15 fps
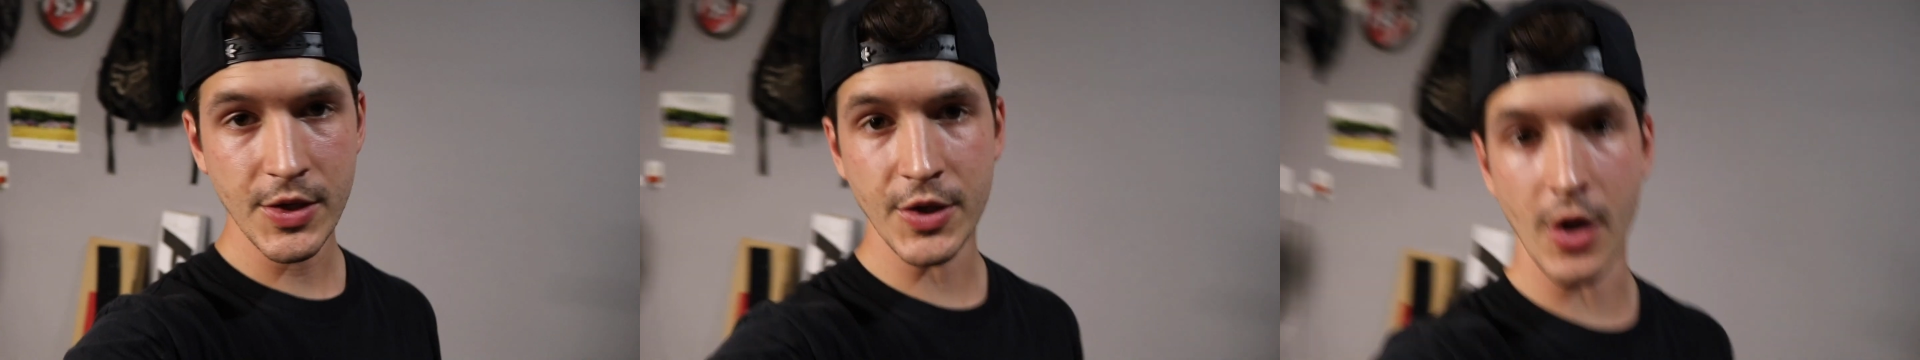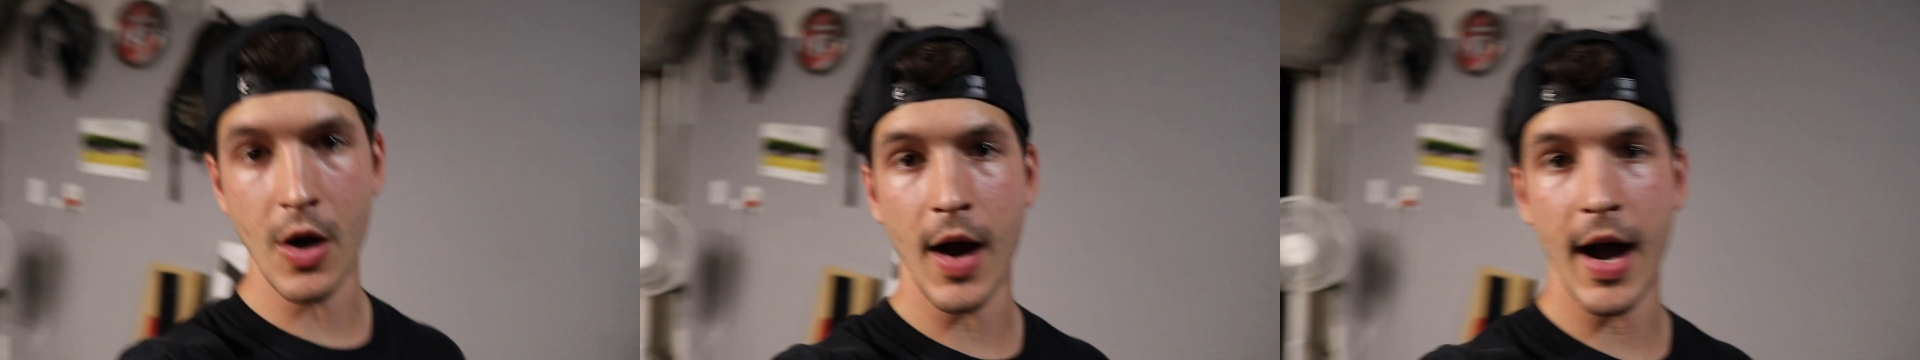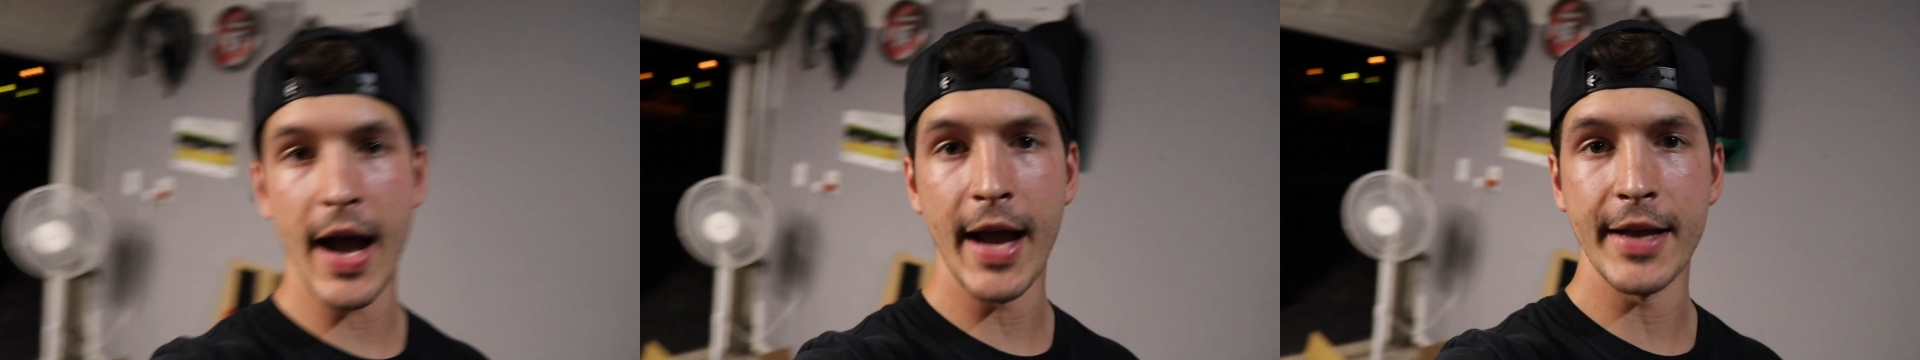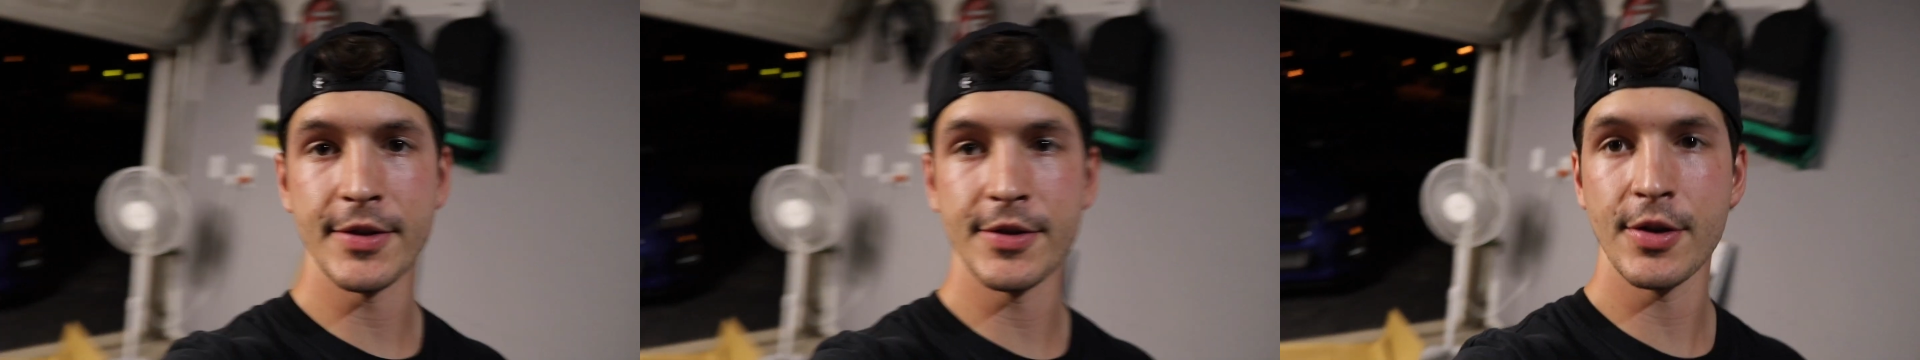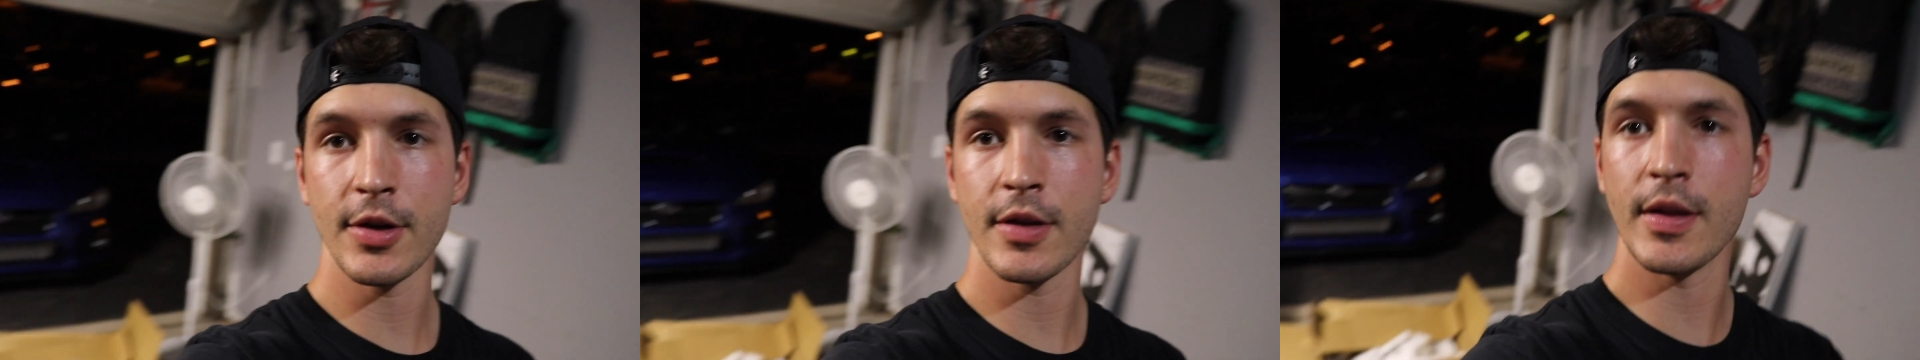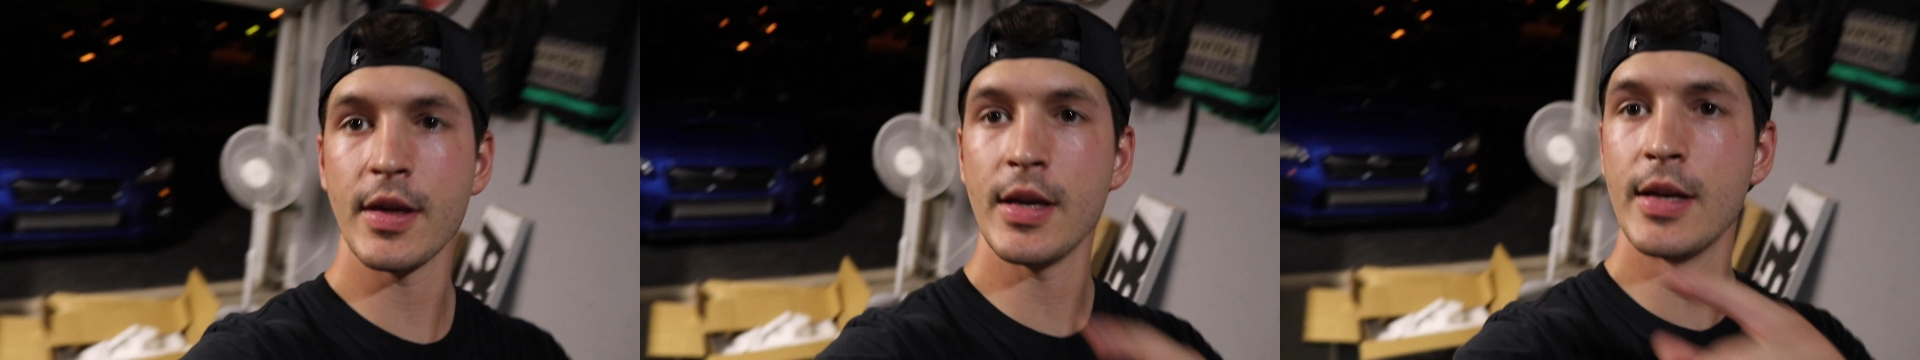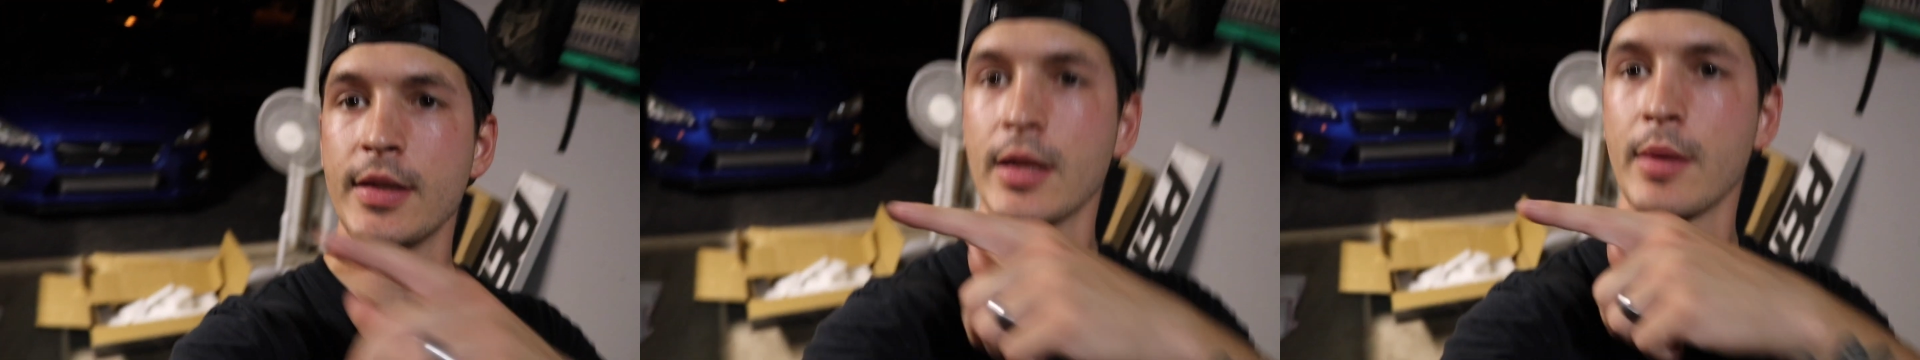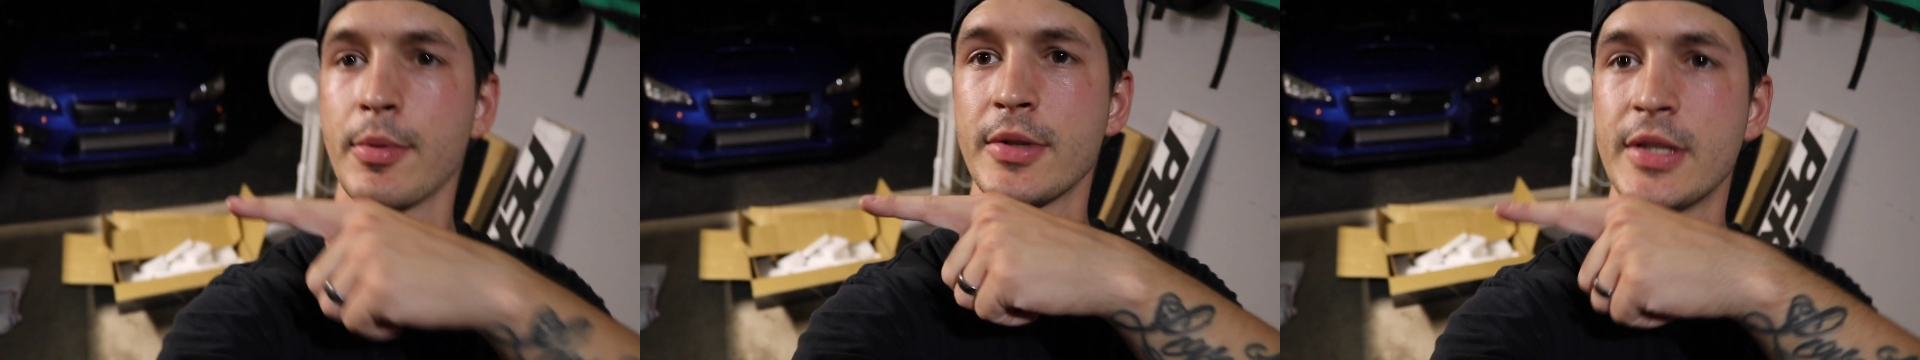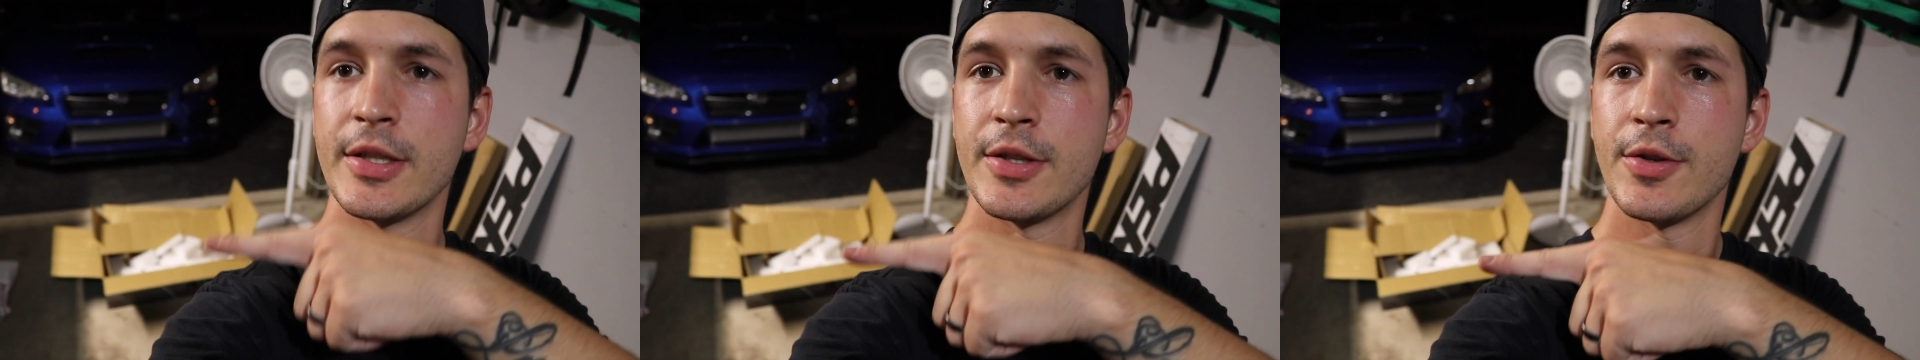So I took the liberty